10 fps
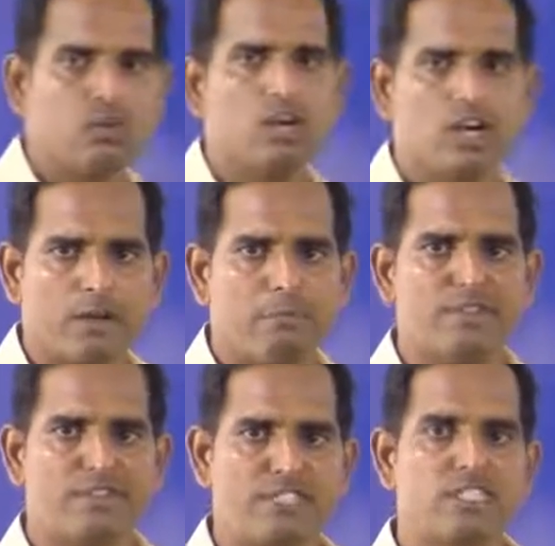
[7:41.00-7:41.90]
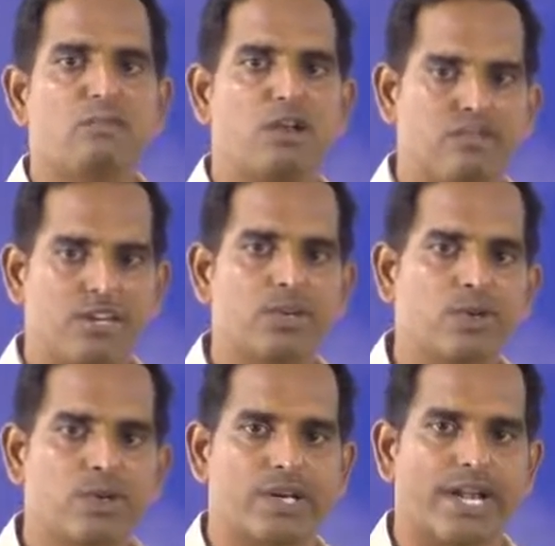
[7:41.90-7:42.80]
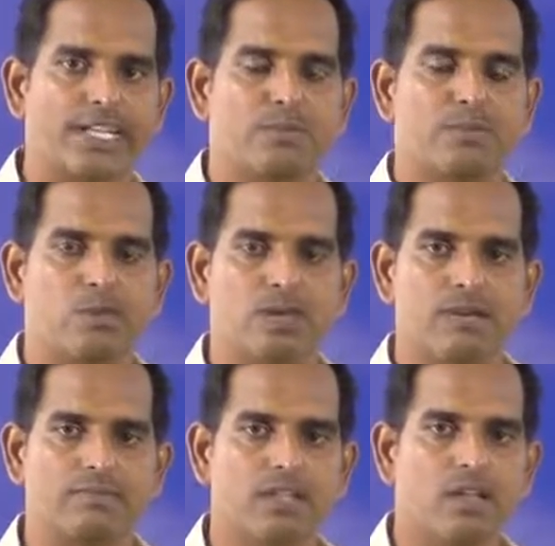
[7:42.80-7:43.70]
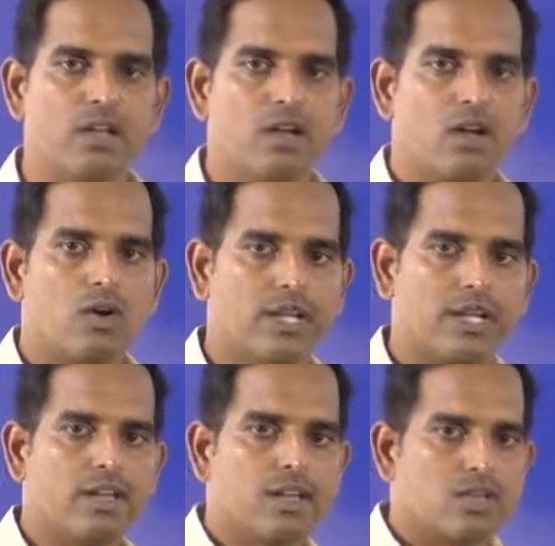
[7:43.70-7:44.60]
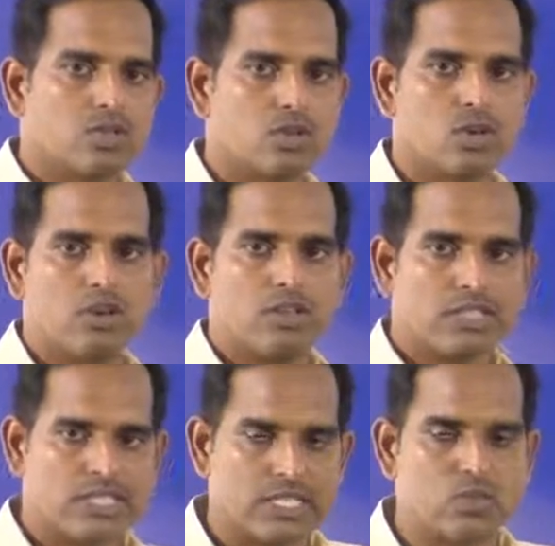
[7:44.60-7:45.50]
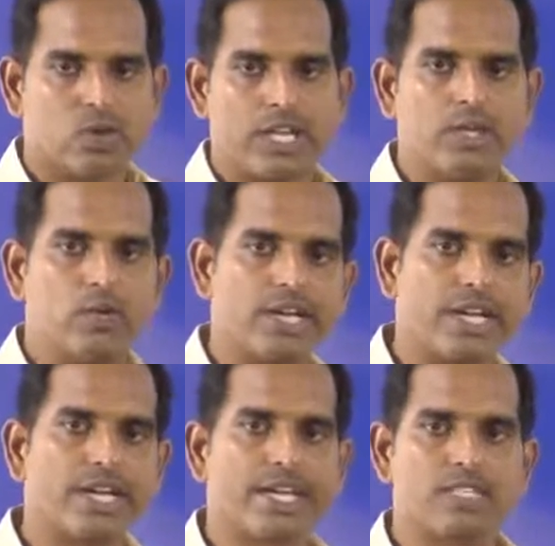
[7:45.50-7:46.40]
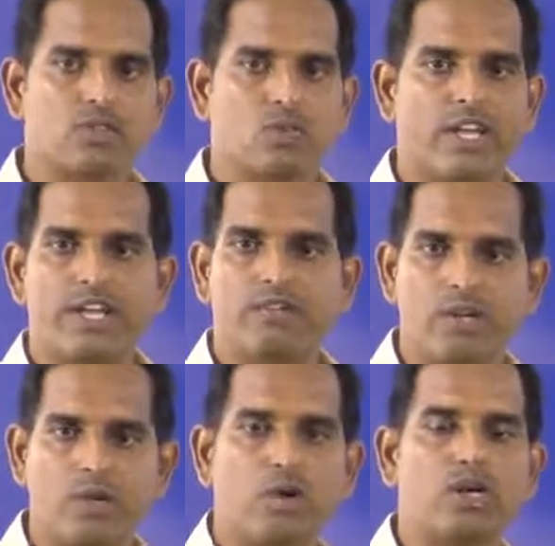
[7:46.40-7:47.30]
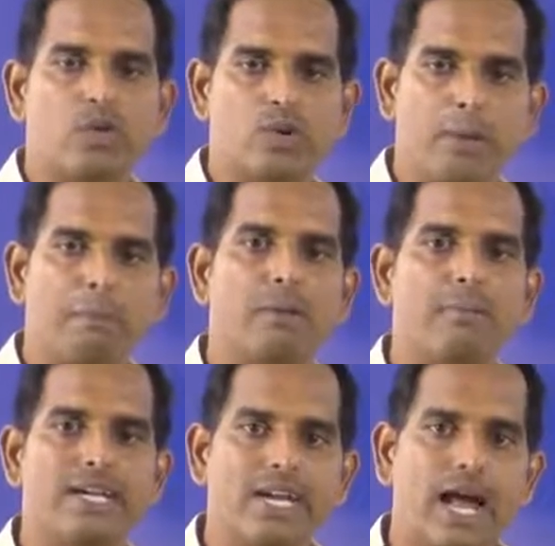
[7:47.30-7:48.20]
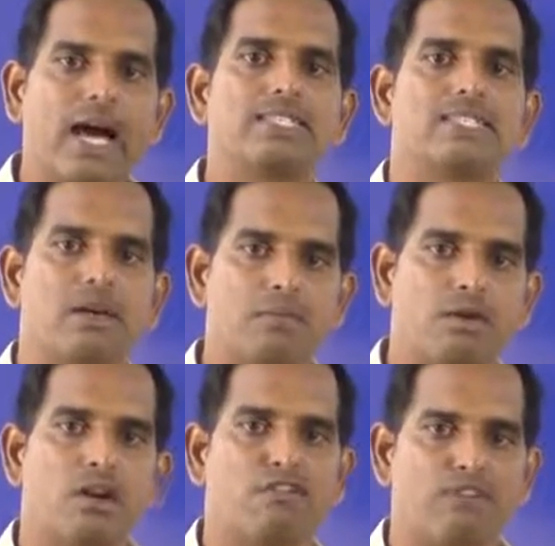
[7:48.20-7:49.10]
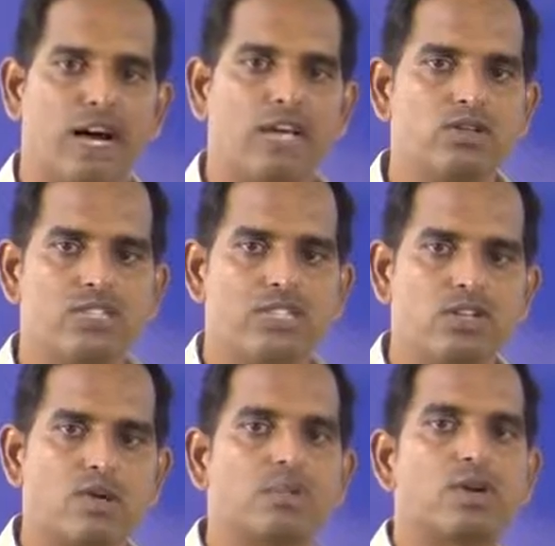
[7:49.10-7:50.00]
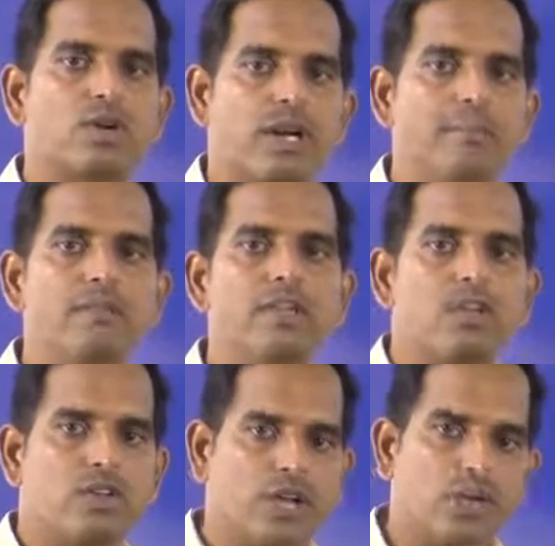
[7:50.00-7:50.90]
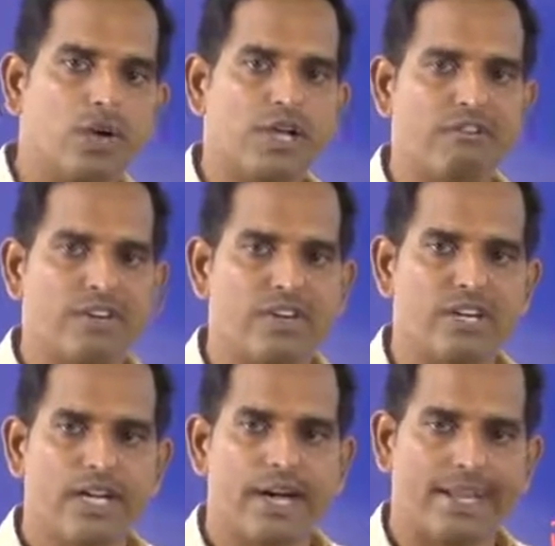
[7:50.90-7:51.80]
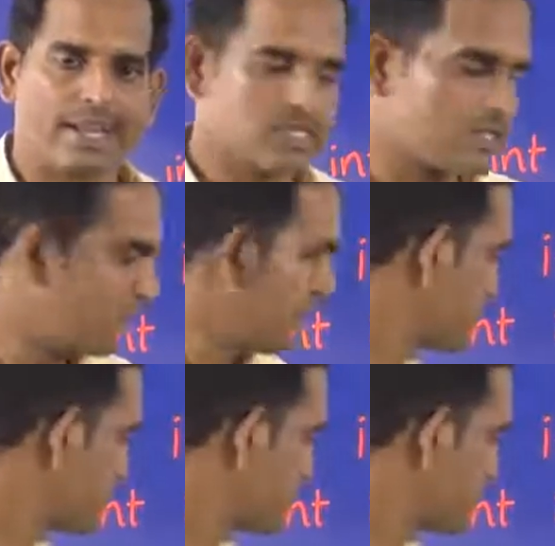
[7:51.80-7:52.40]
will not be feasible for you to write the program. Okay, so this is why you need arrays. Whenever you want to implement large number of values in your program, you are going for your arrays.